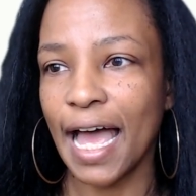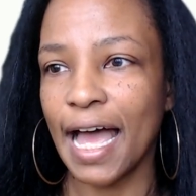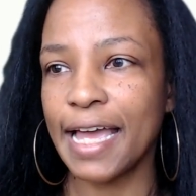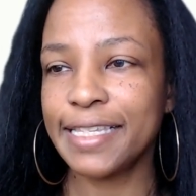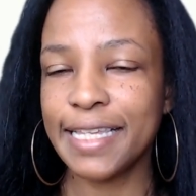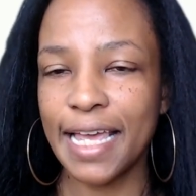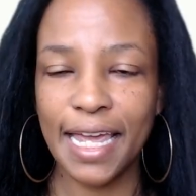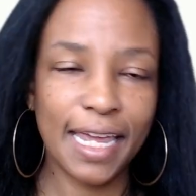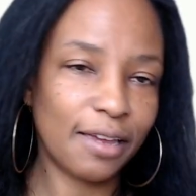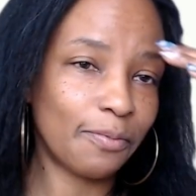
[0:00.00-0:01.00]
I
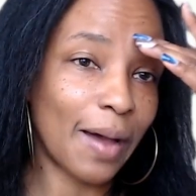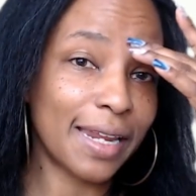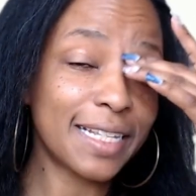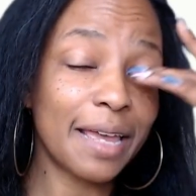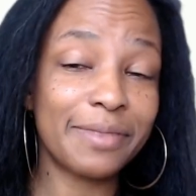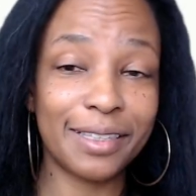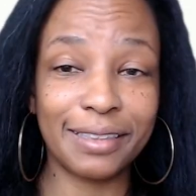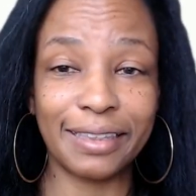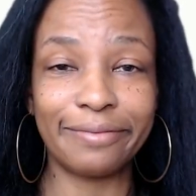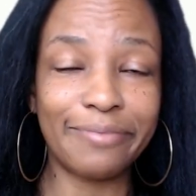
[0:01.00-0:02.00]
say by the time
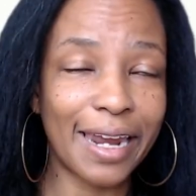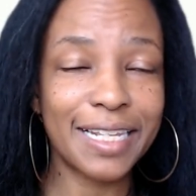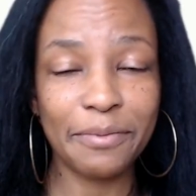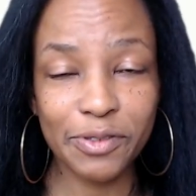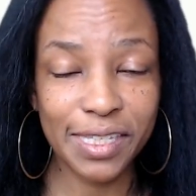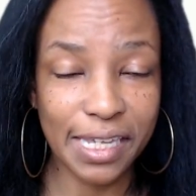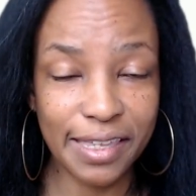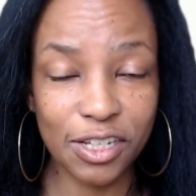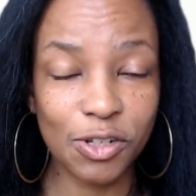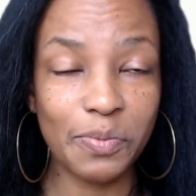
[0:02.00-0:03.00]
you see
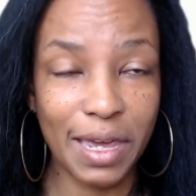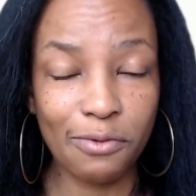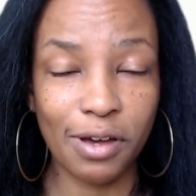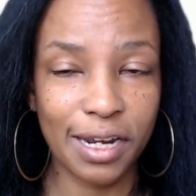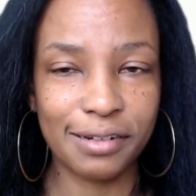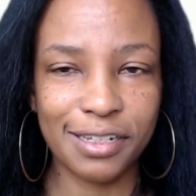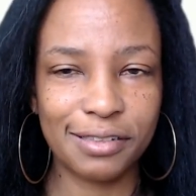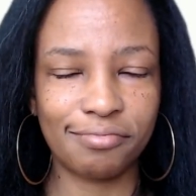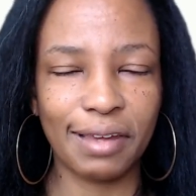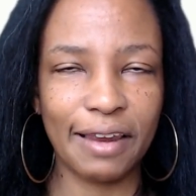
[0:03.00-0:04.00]
this, you may want to
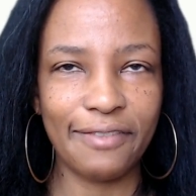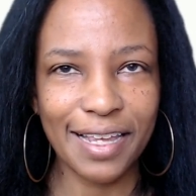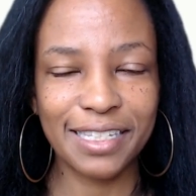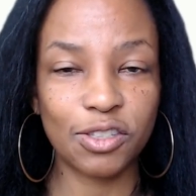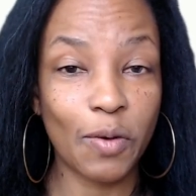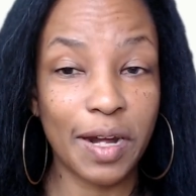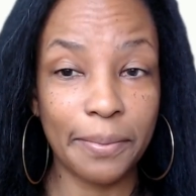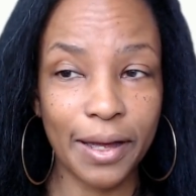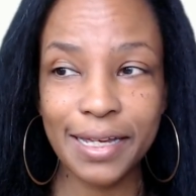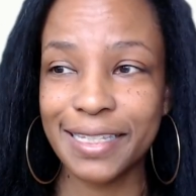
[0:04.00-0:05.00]
just invest the 20
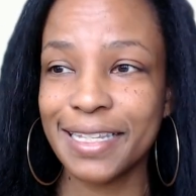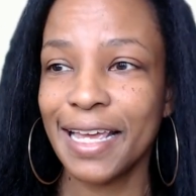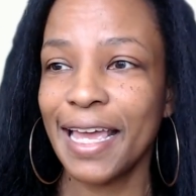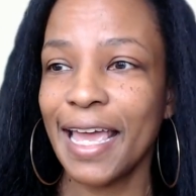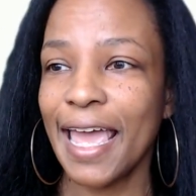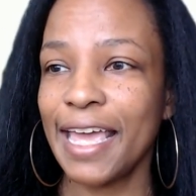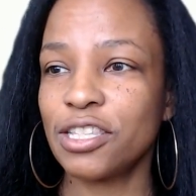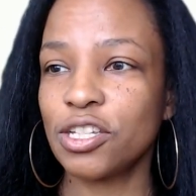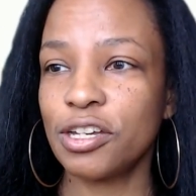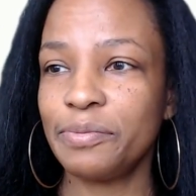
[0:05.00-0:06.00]
bucks.
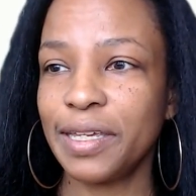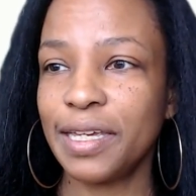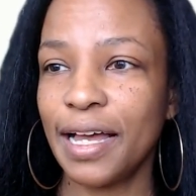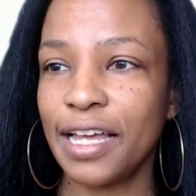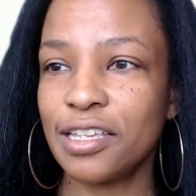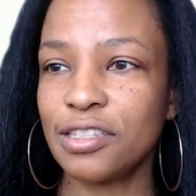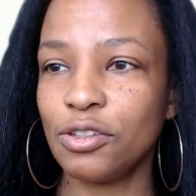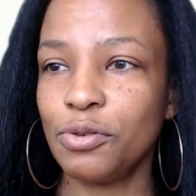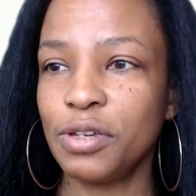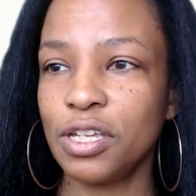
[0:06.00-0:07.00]
It's good because
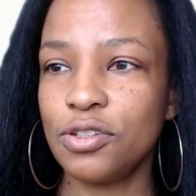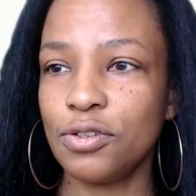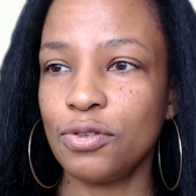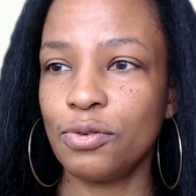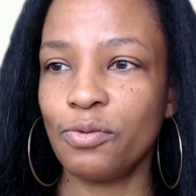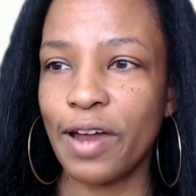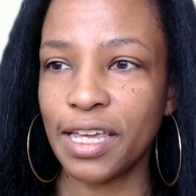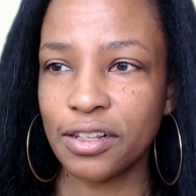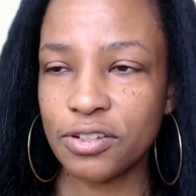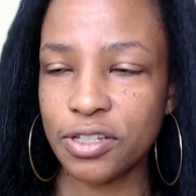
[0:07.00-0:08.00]
you can do
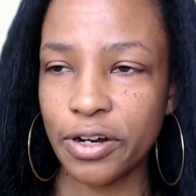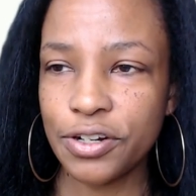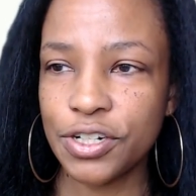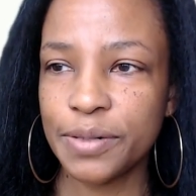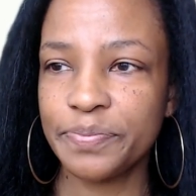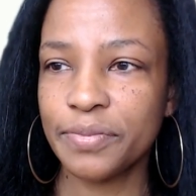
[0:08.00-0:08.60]
regular search,